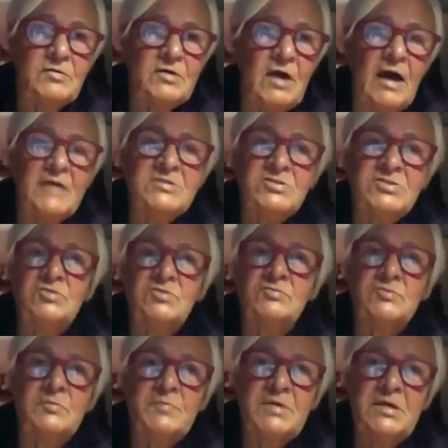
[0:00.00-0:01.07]
us
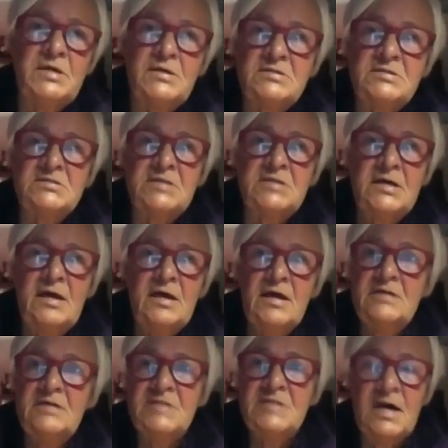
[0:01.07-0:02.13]
Europeans,
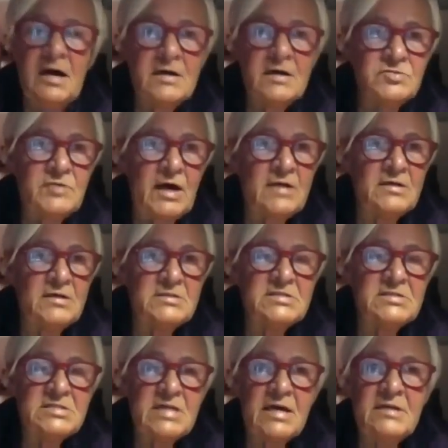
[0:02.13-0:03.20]
it's hard to
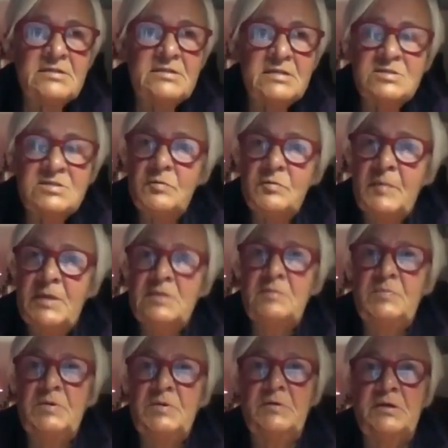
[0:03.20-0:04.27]
understand that so many
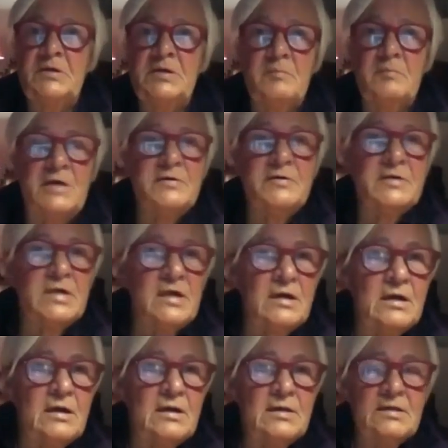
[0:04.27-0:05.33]
people in America
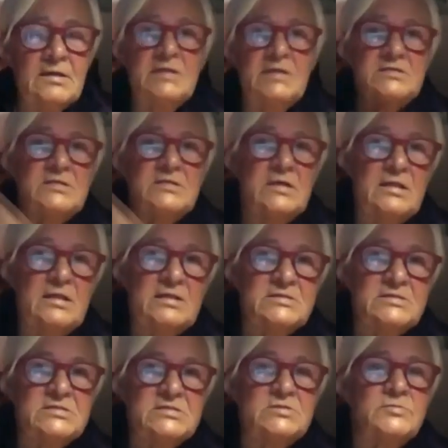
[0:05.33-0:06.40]
in this
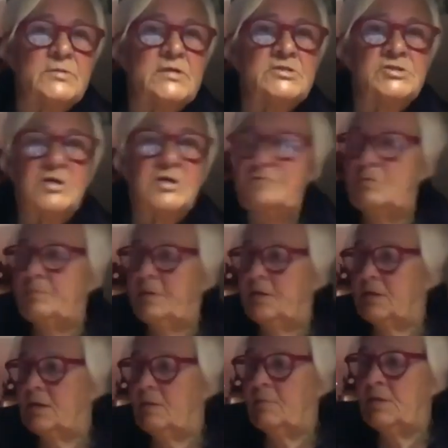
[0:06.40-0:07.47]
situation of the
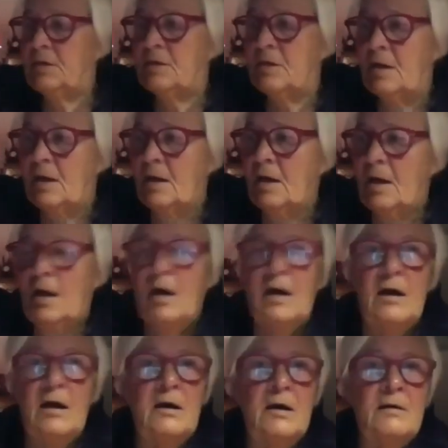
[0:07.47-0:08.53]
pandemic
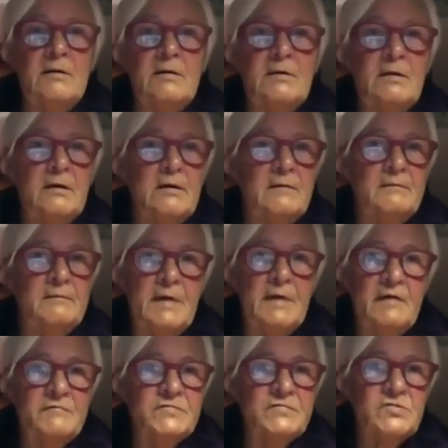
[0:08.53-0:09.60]

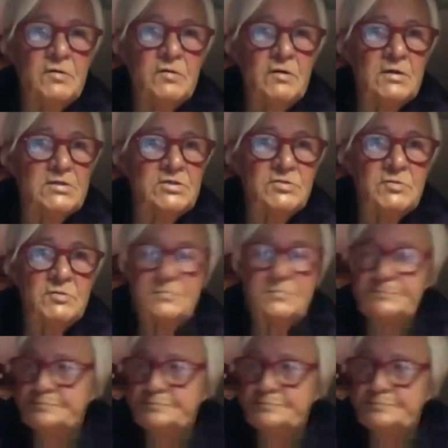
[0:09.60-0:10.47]
have to